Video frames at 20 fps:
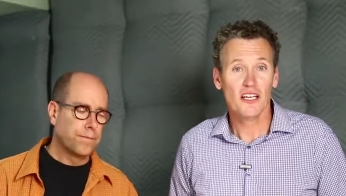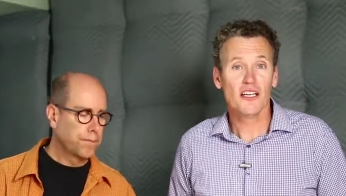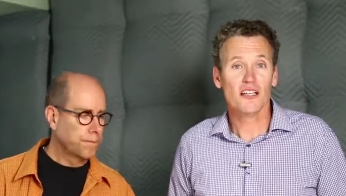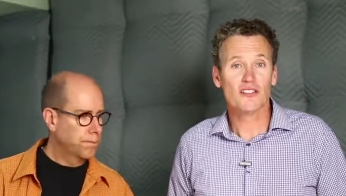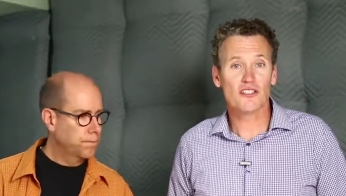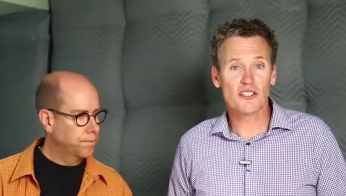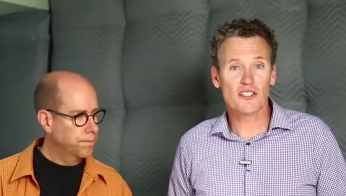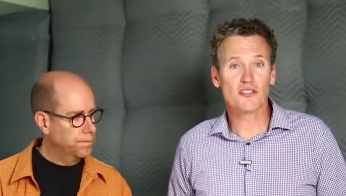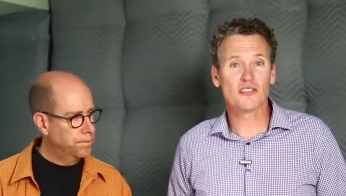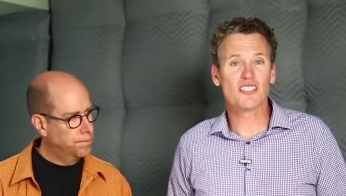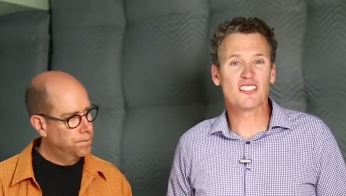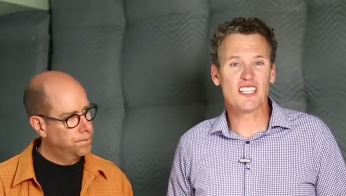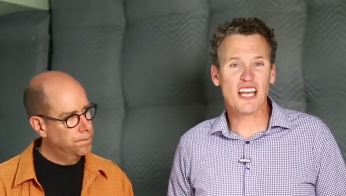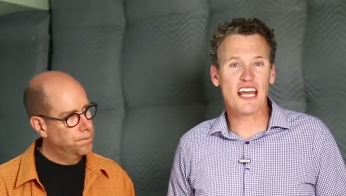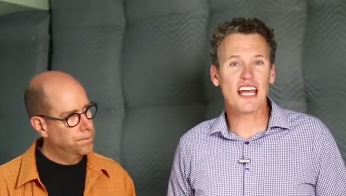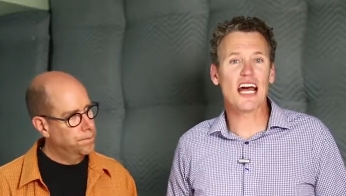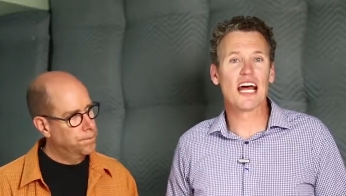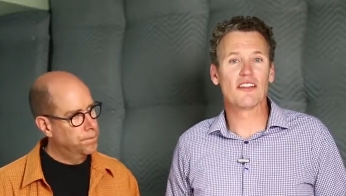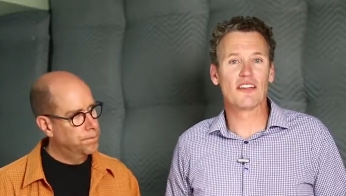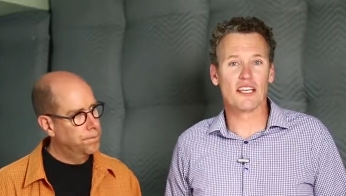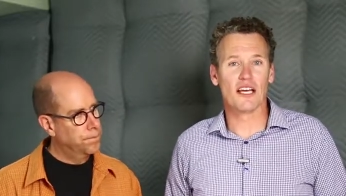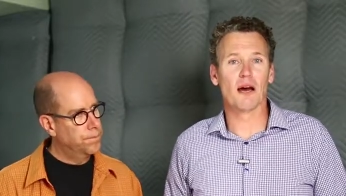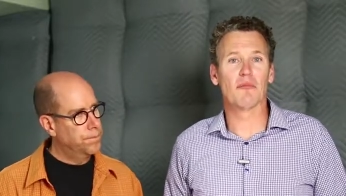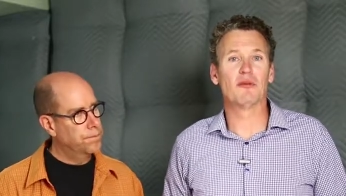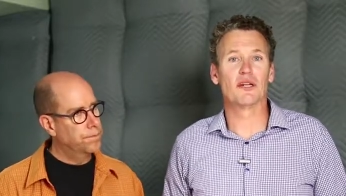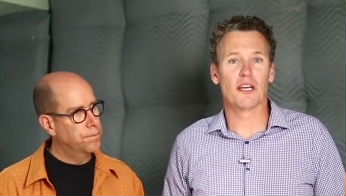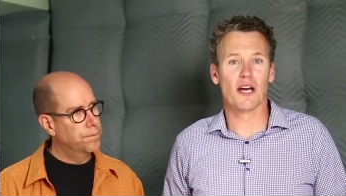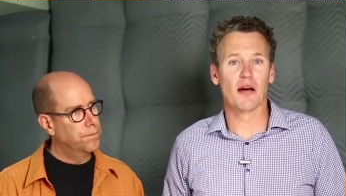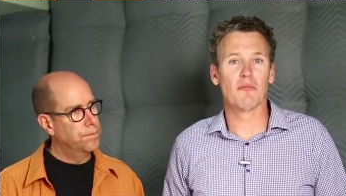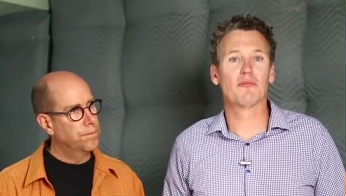Speaker 1: just stay on the up
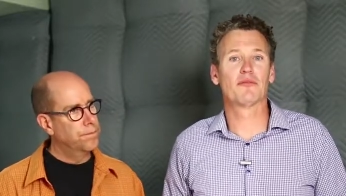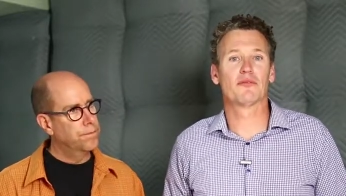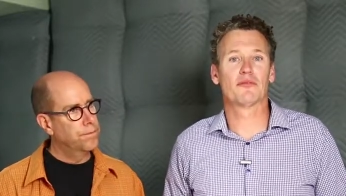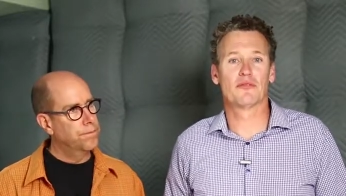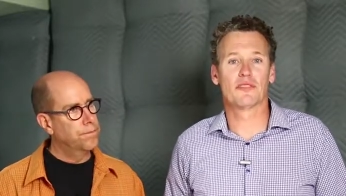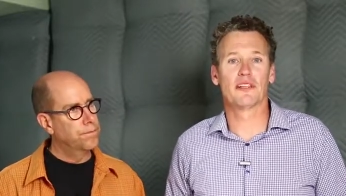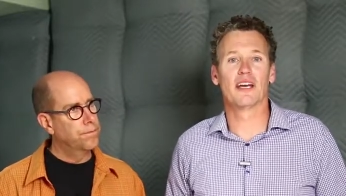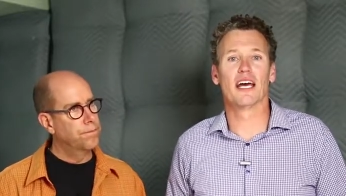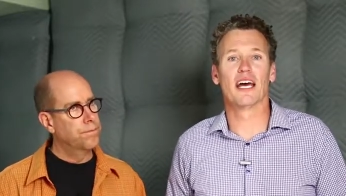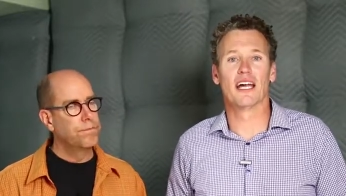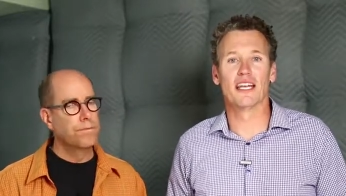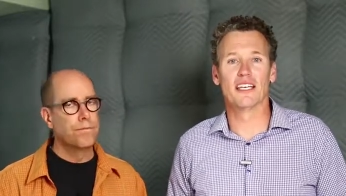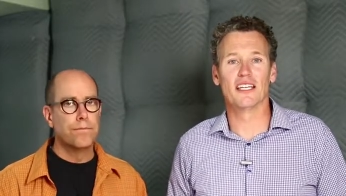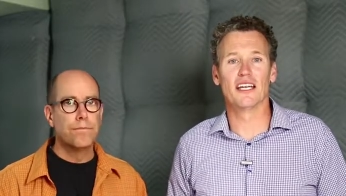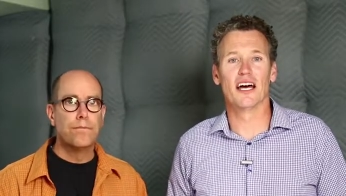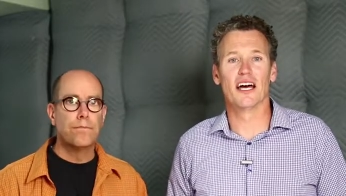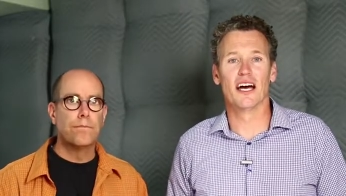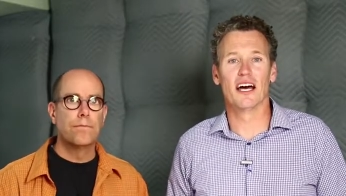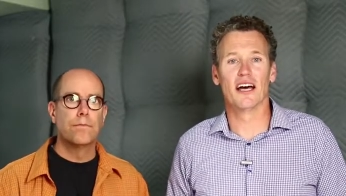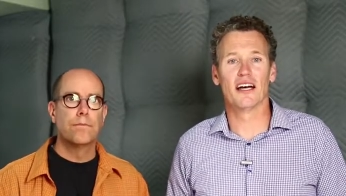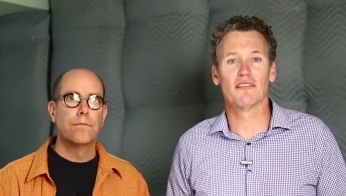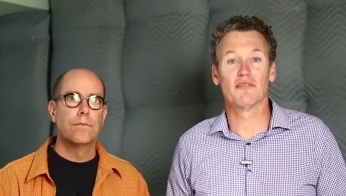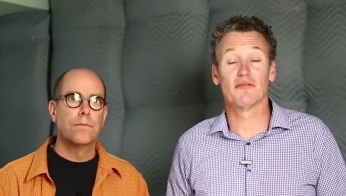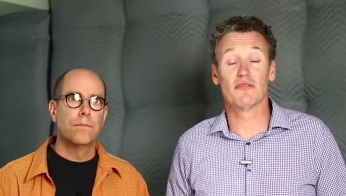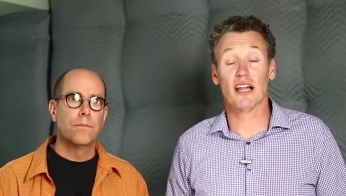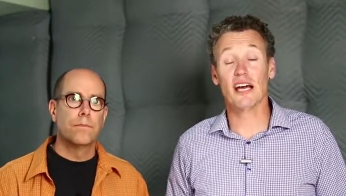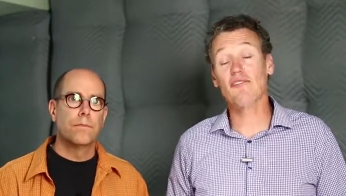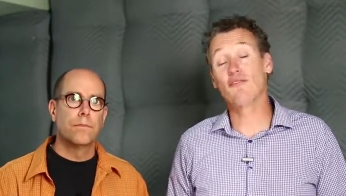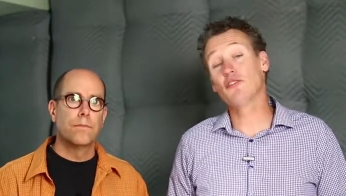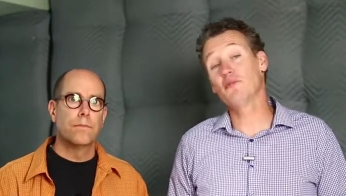and up, and uh,
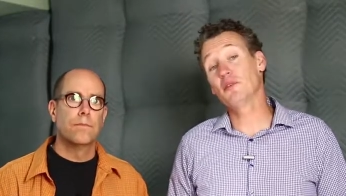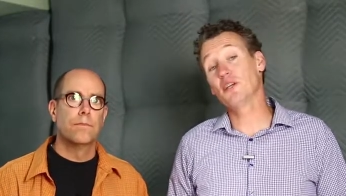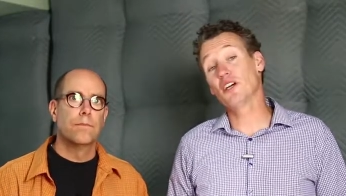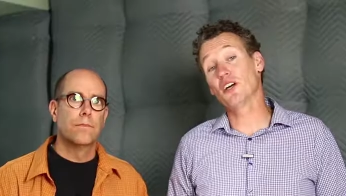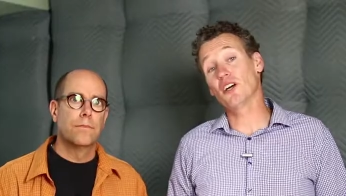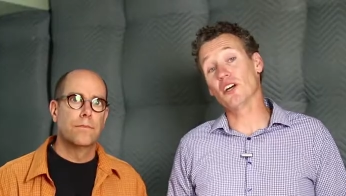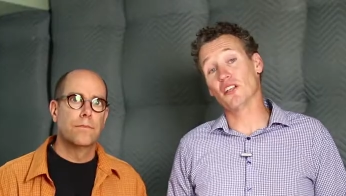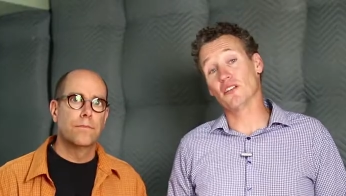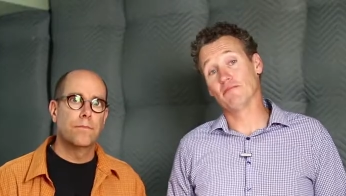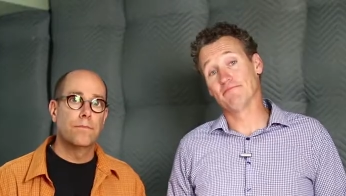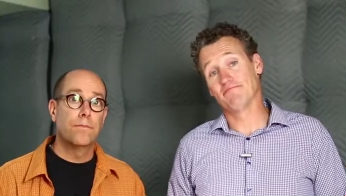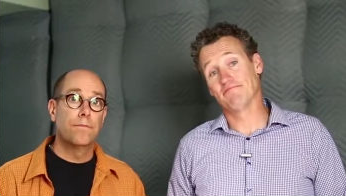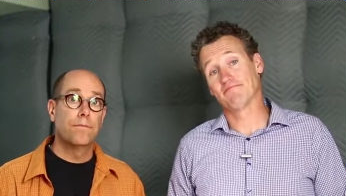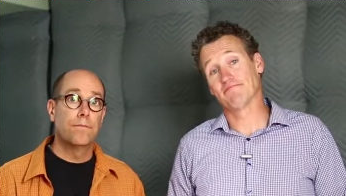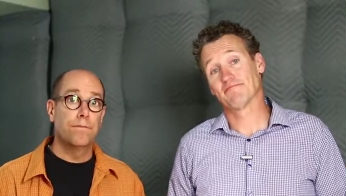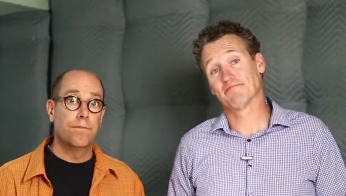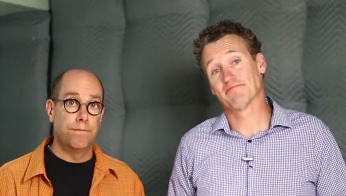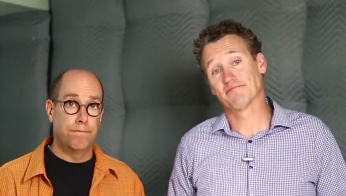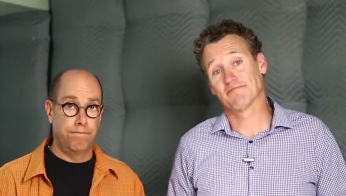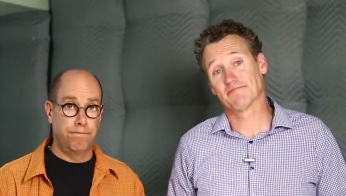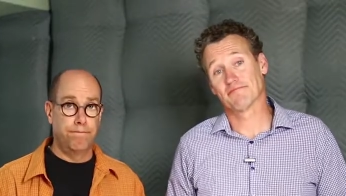life will be good. Mm -hmm.